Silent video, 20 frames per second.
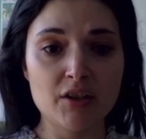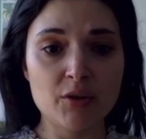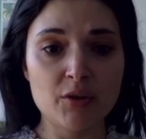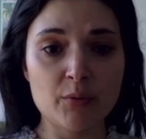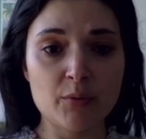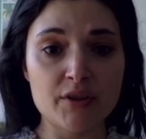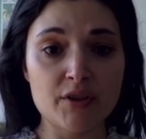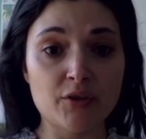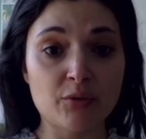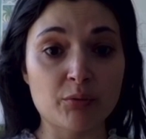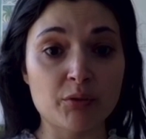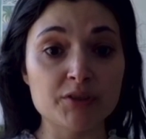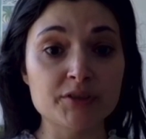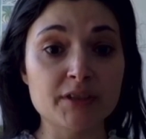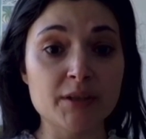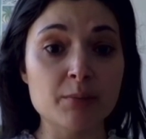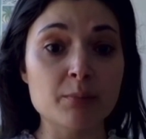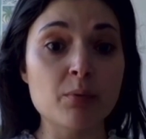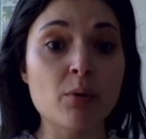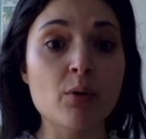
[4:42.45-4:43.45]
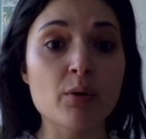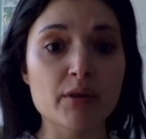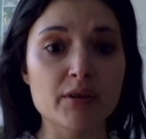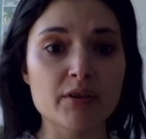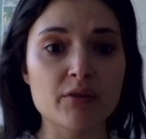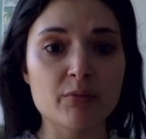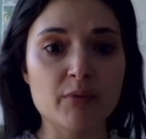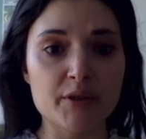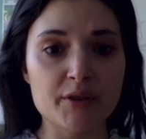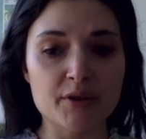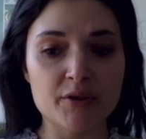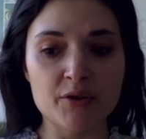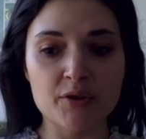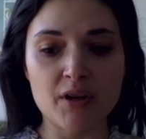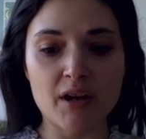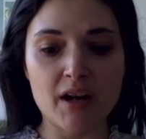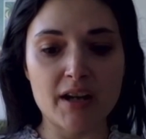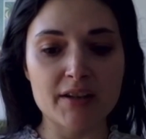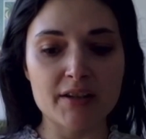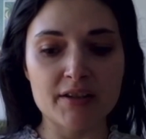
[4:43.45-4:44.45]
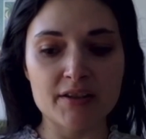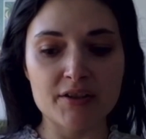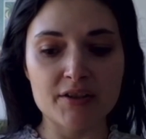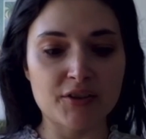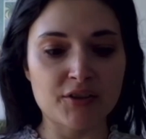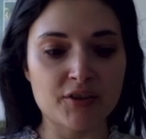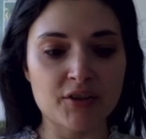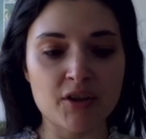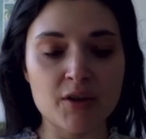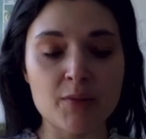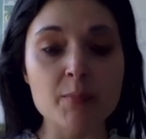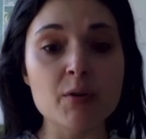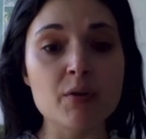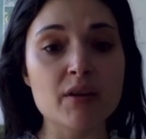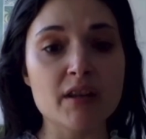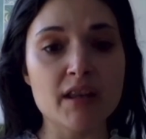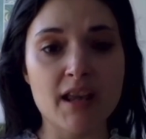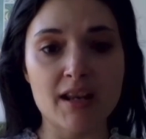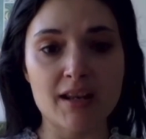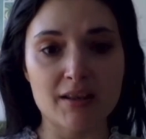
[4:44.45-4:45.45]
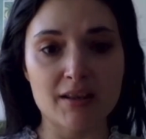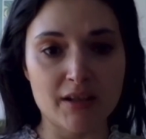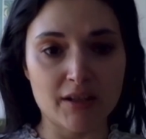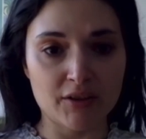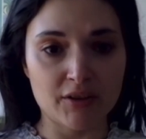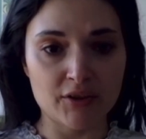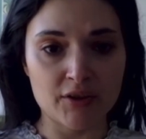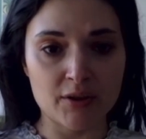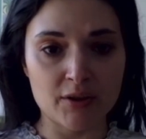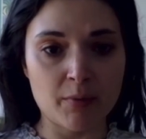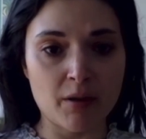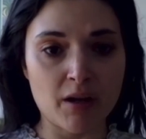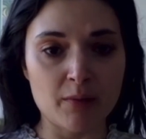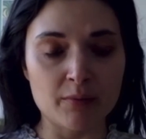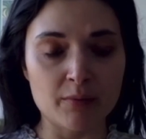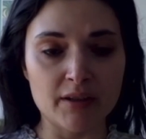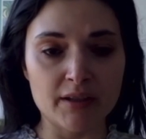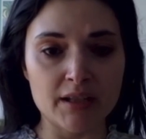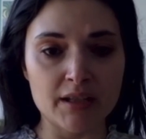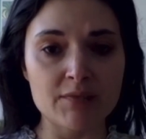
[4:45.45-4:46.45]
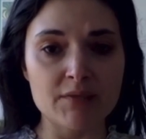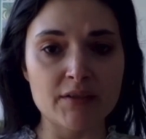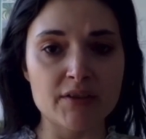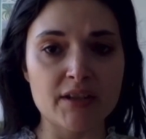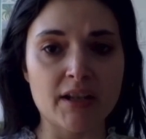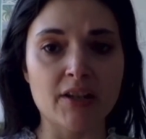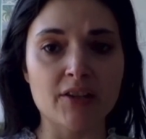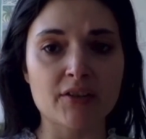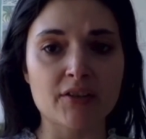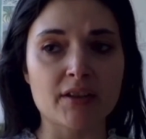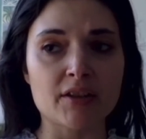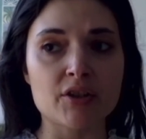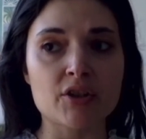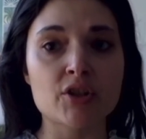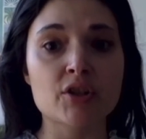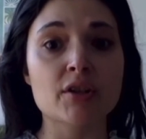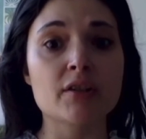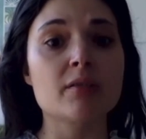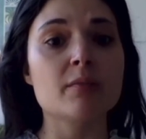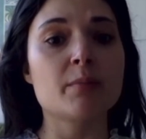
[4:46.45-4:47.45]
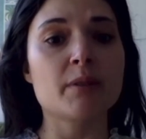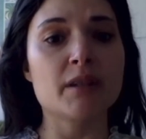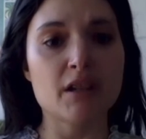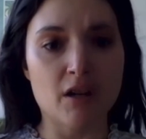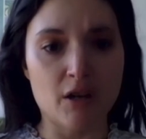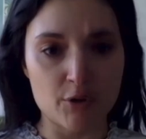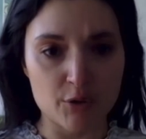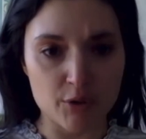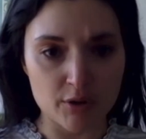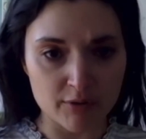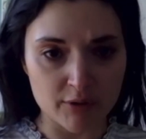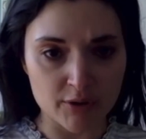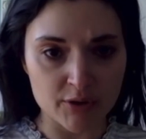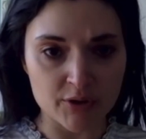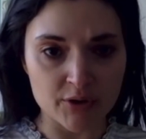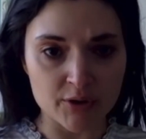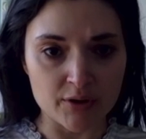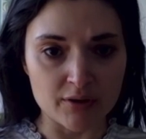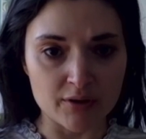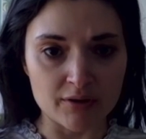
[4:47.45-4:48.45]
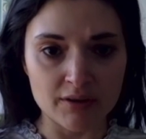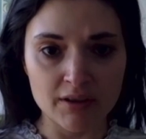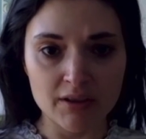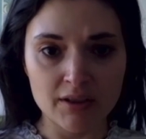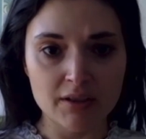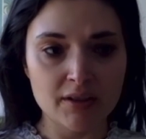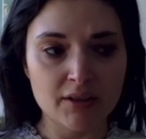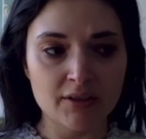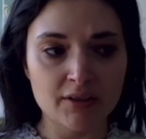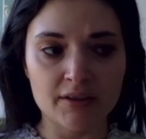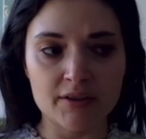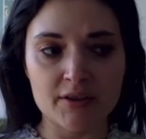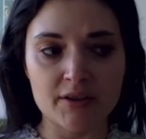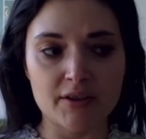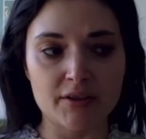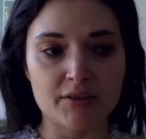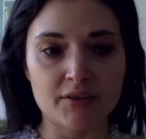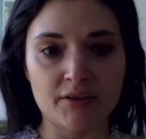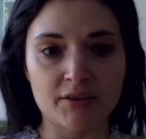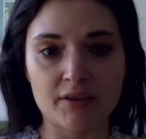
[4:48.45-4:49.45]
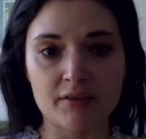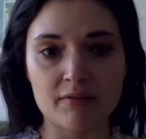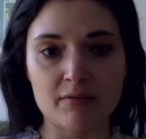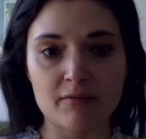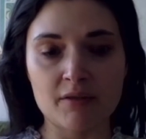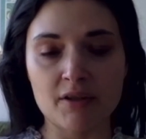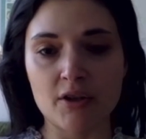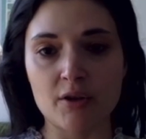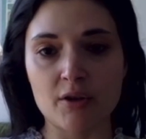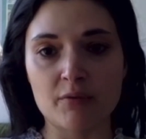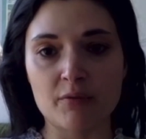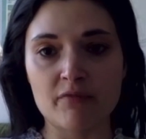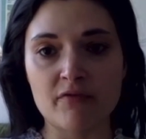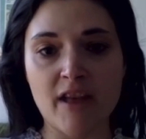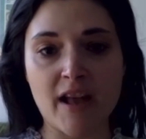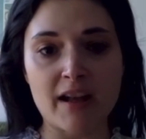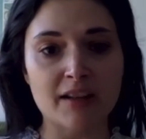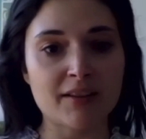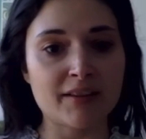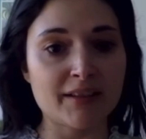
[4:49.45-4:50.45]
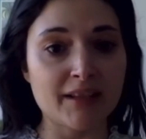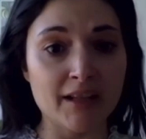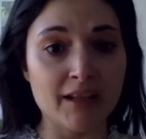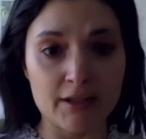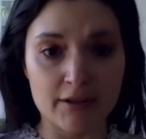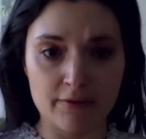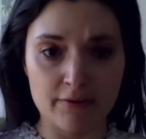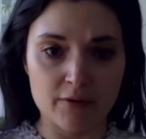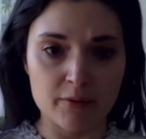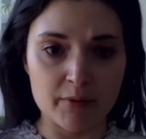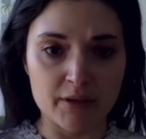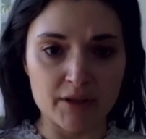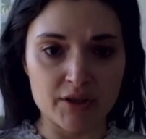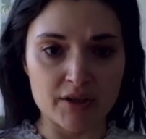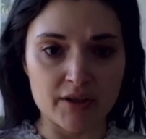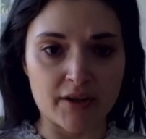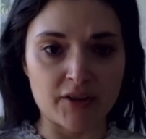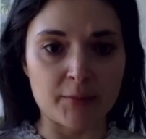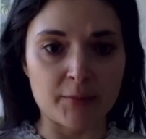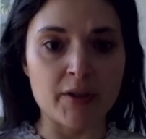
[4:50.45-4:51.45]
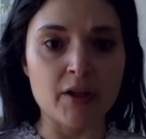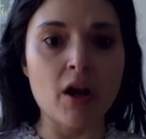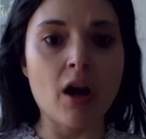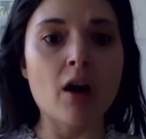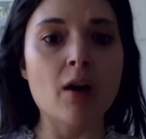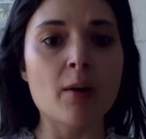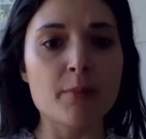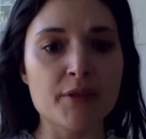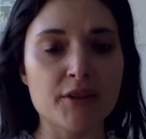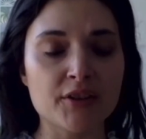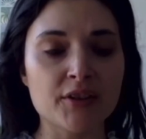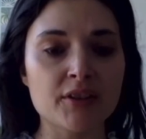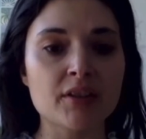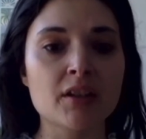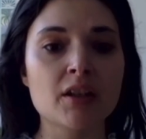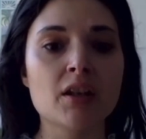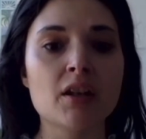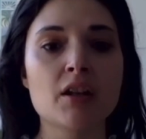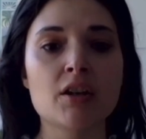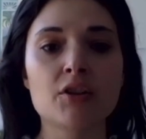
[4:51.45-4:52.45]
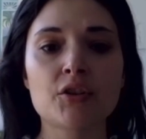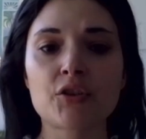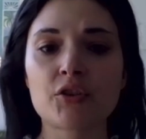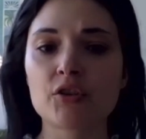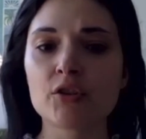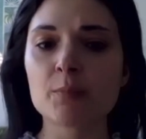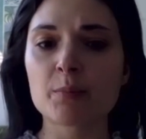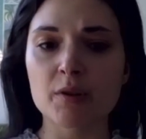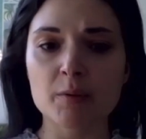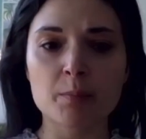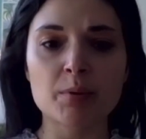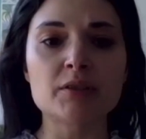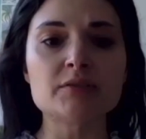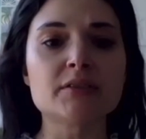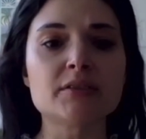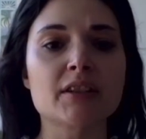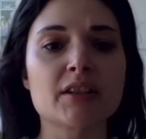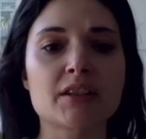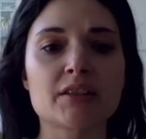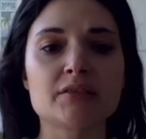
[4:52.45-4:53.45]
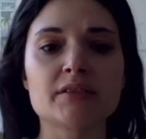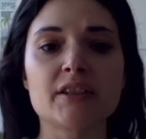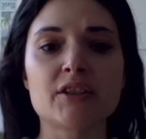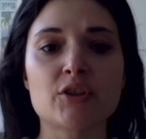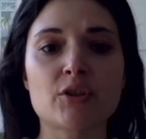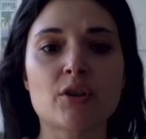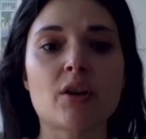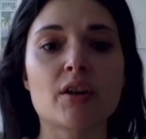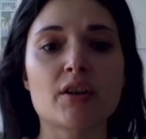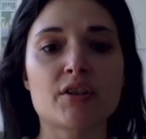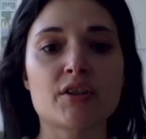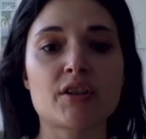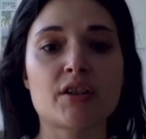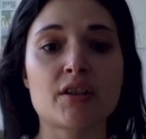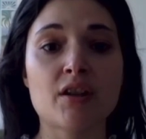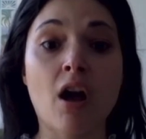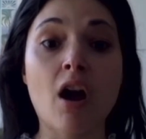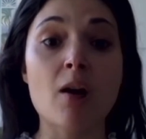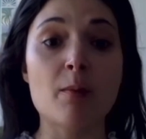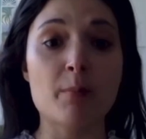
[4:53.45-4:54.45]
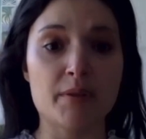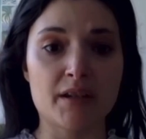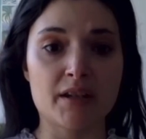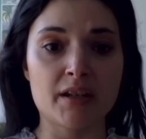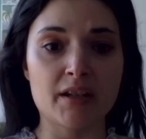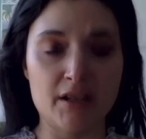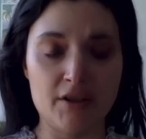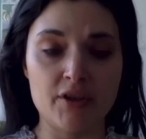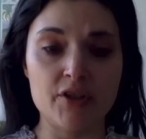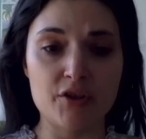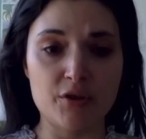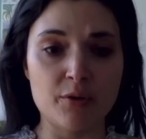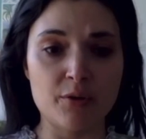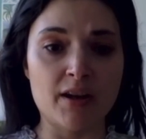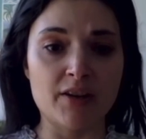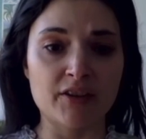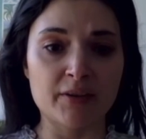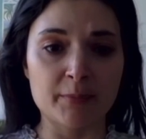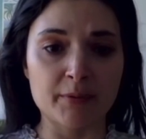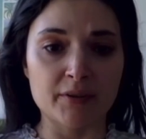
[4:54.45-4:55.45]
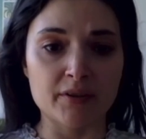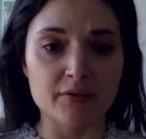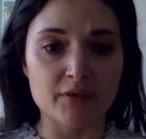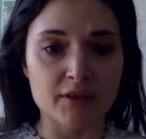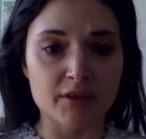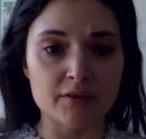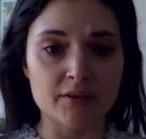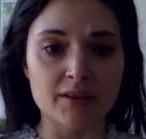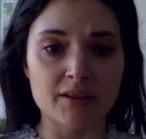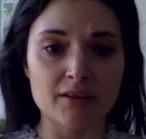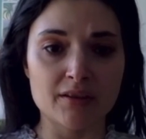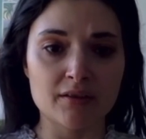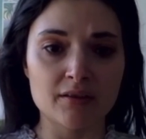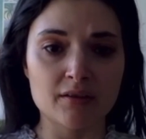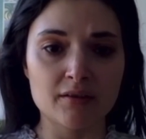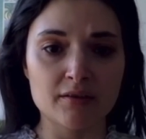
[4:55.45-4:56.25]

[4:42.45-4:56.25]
which is really important when you're trying to just communicate things to the public, even things that shouldn't be controversial, such as, vaccine information. It's become this super politically charged topic in the US specifically.